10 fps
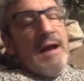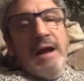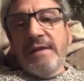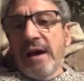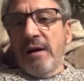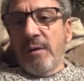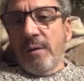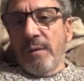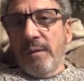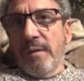Now,
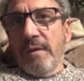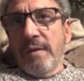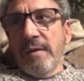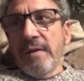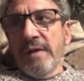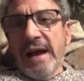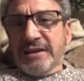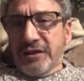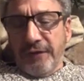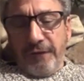
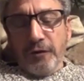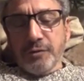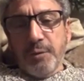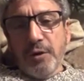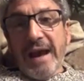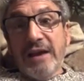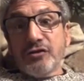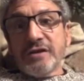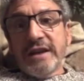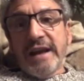that's the first book,
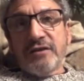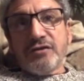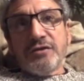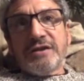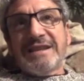Angels and Answers.